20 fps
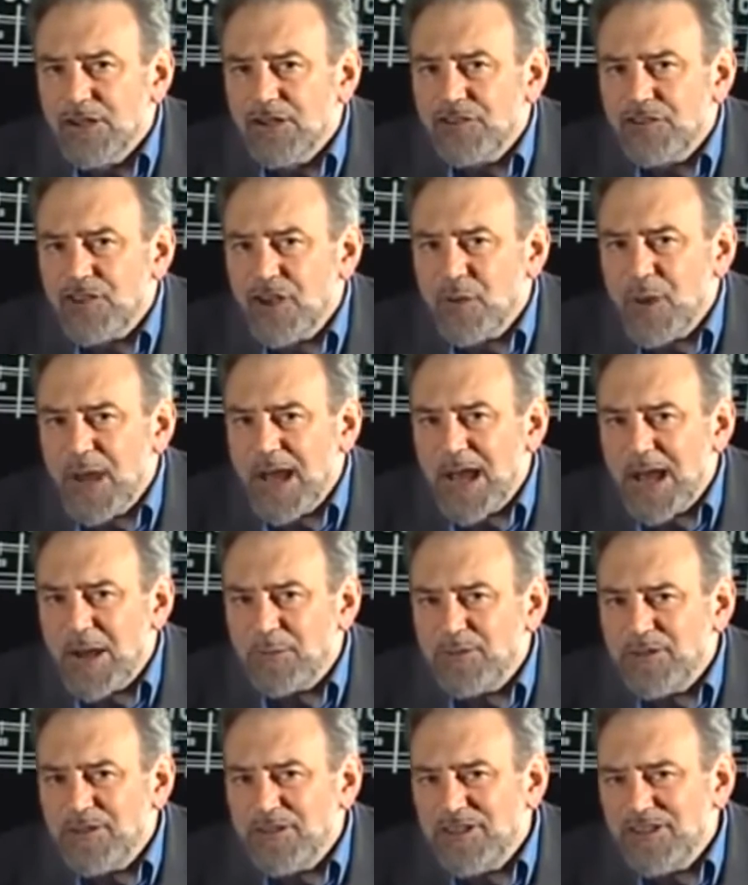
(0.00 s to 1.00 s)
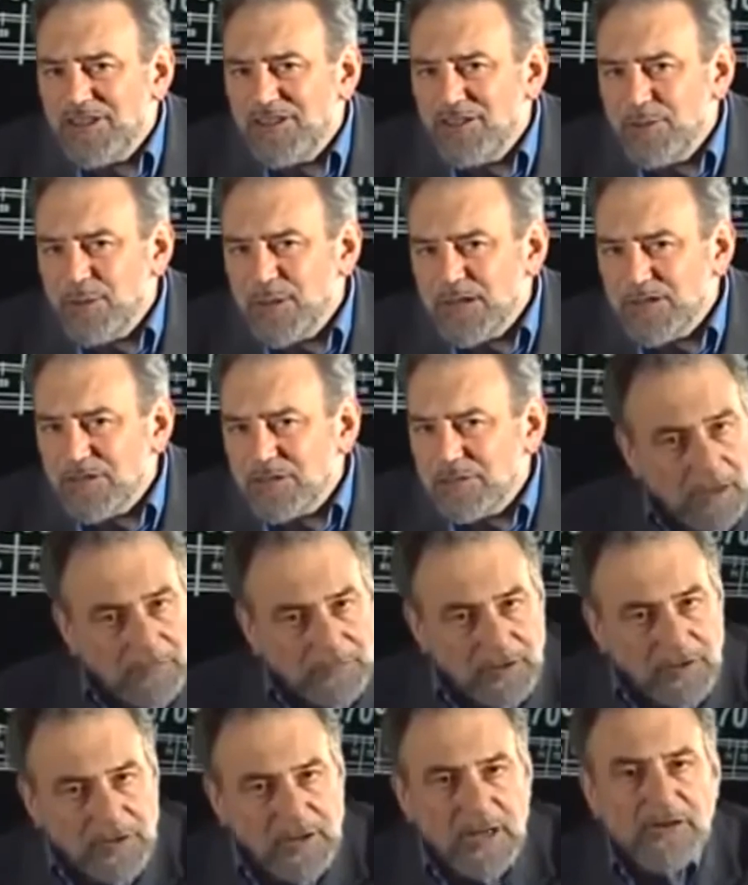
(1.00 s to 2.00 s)
So how did he do it?
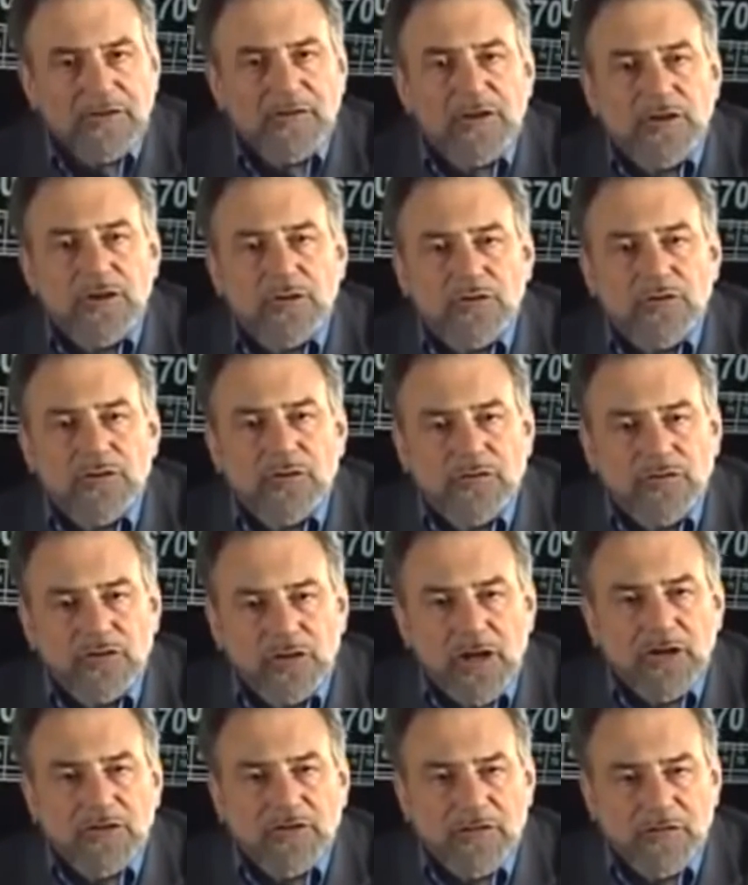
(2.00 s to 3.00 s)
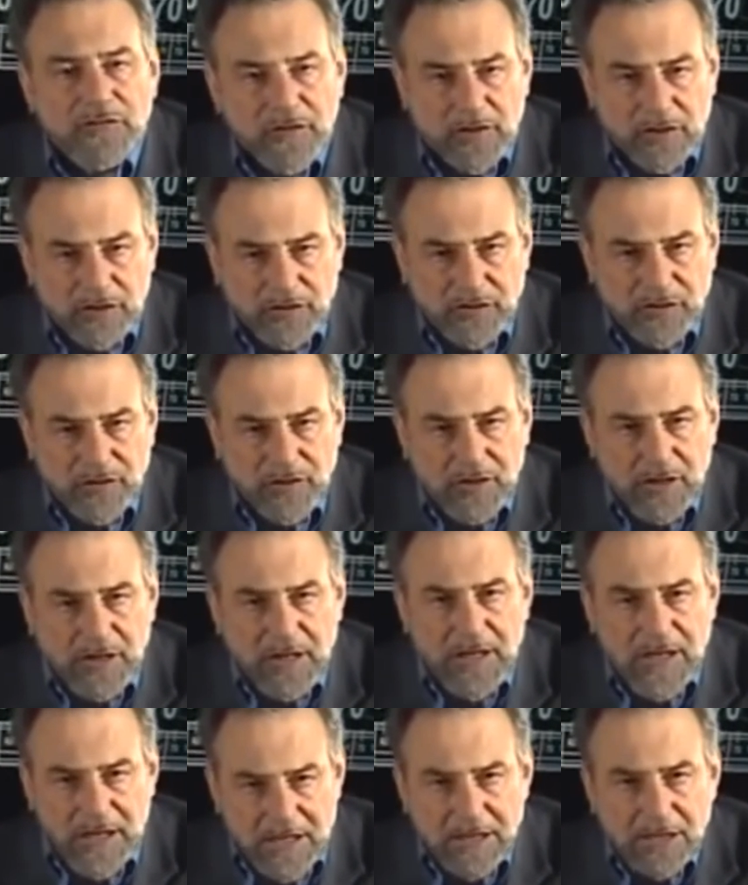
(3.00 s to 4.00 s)
After the execution of Charles I,
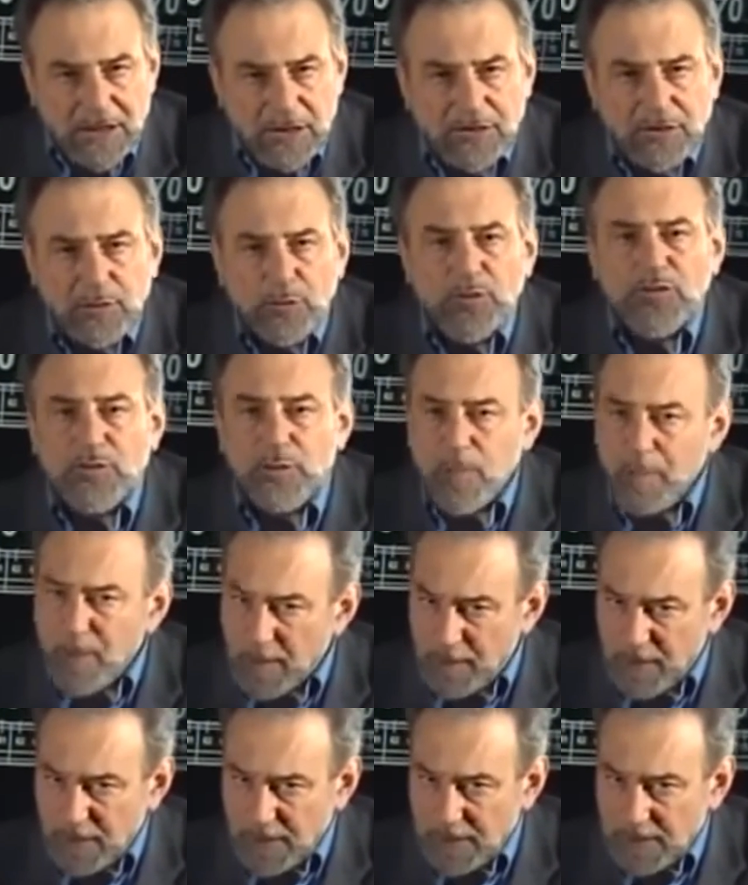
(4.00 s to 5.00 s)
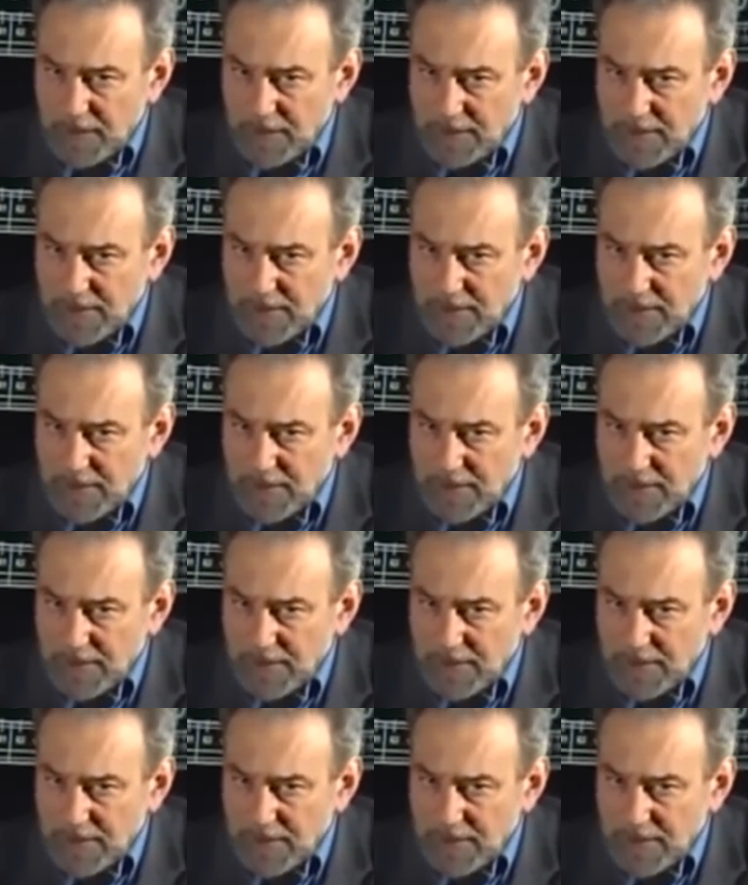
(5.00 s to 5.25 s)
England was a republic.